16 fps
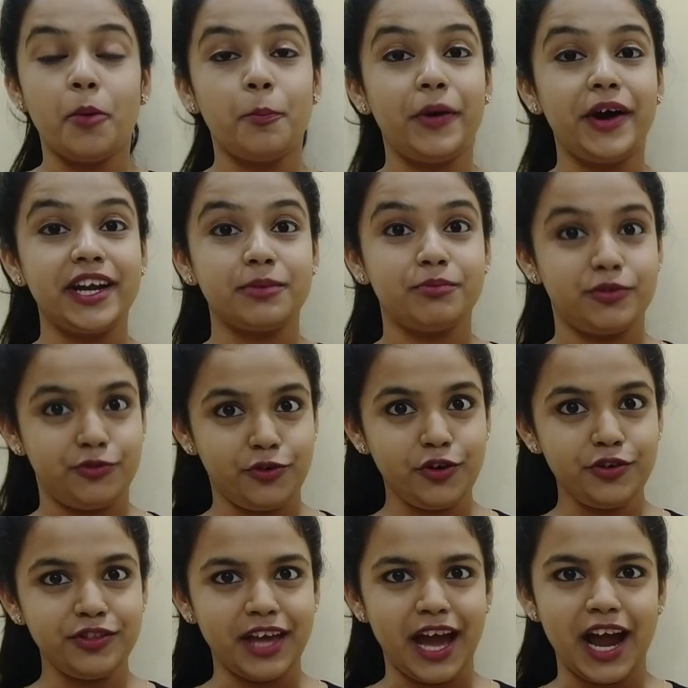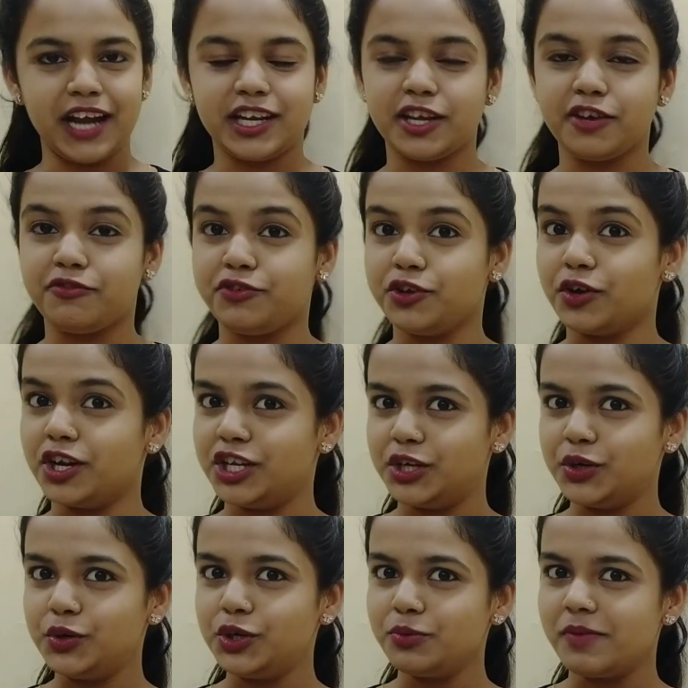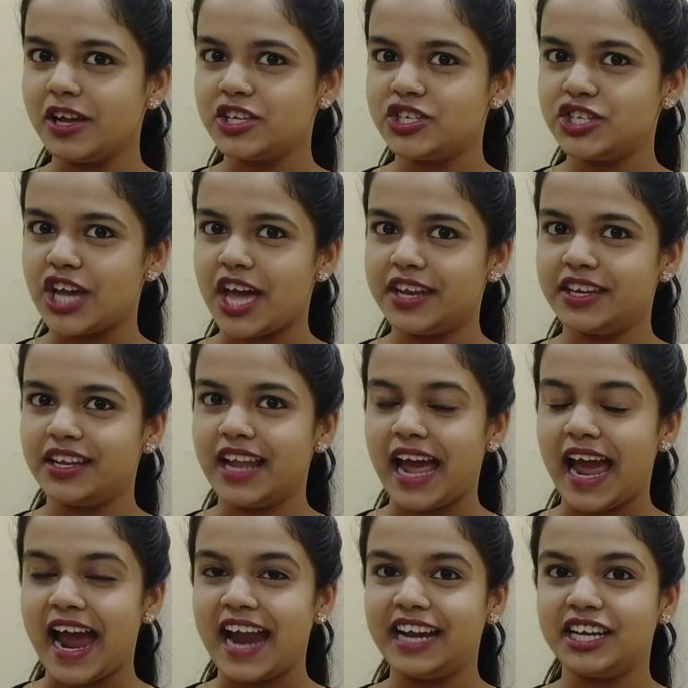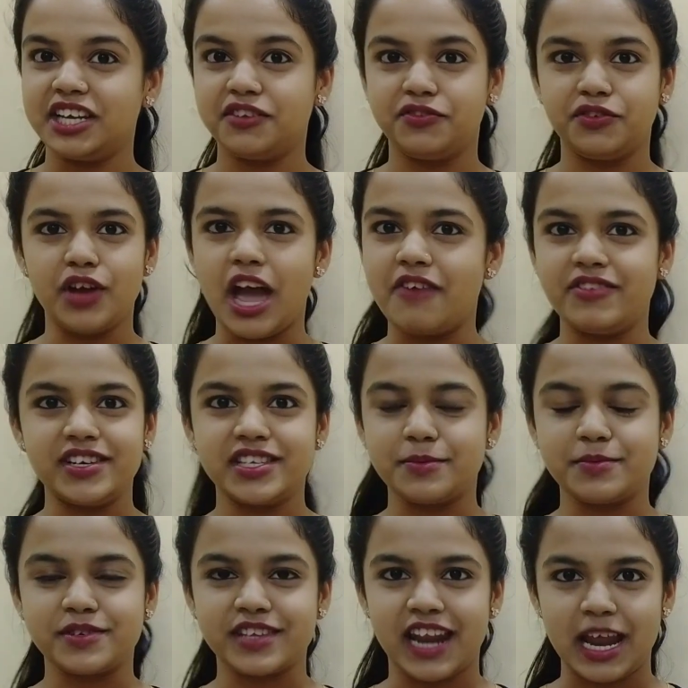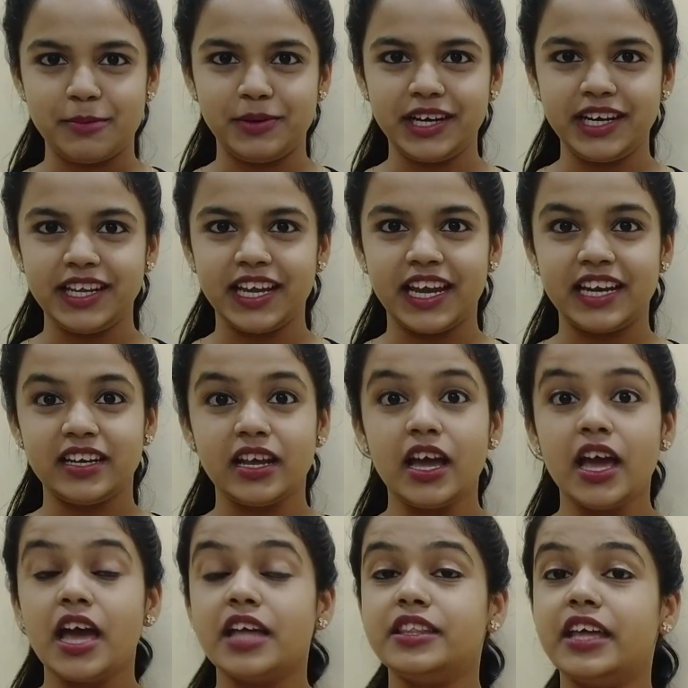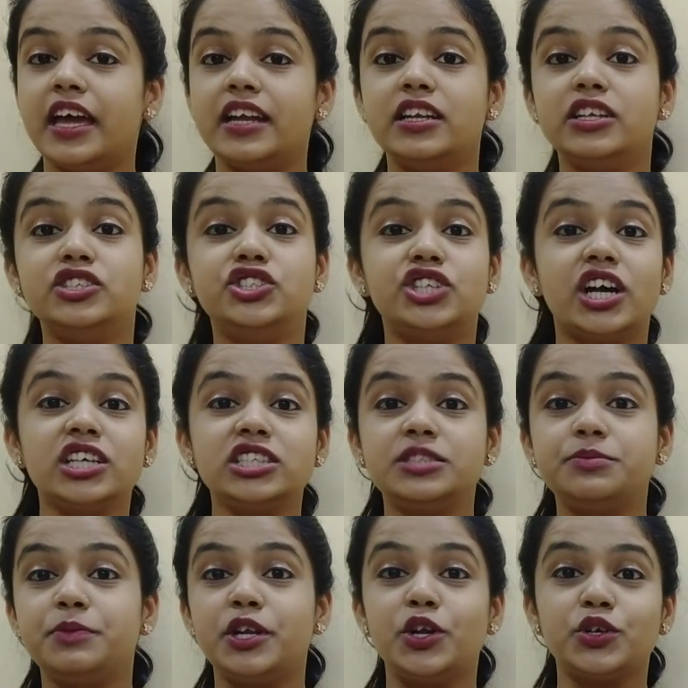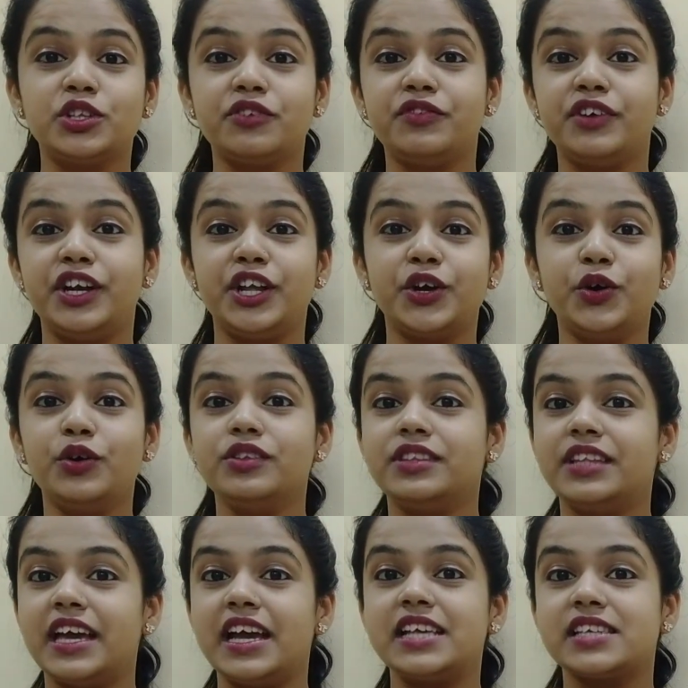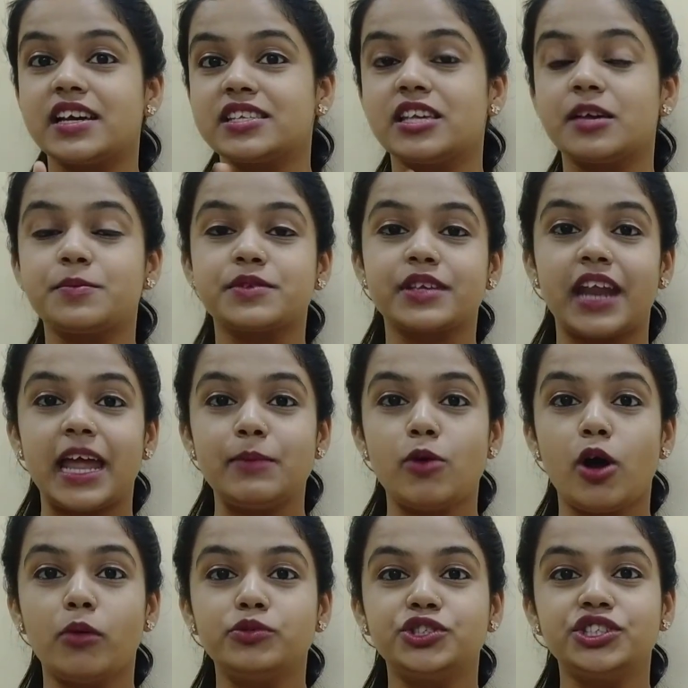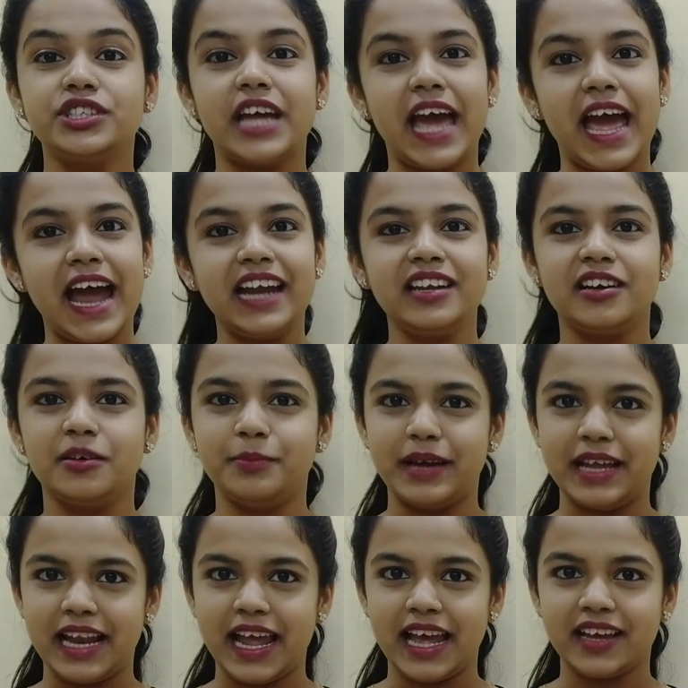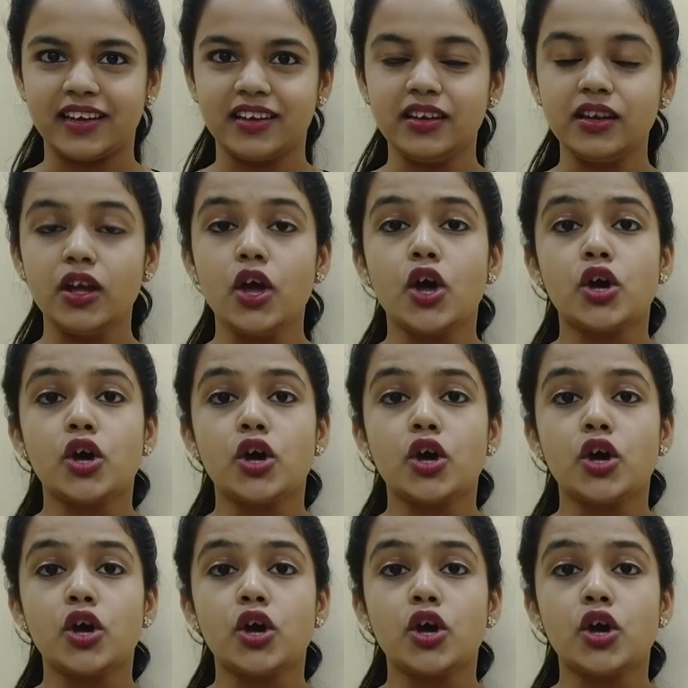But before that, if you are new to my channel and if you haven't subscribed it yet, then just below the video there's a subscribe option and a bell icon.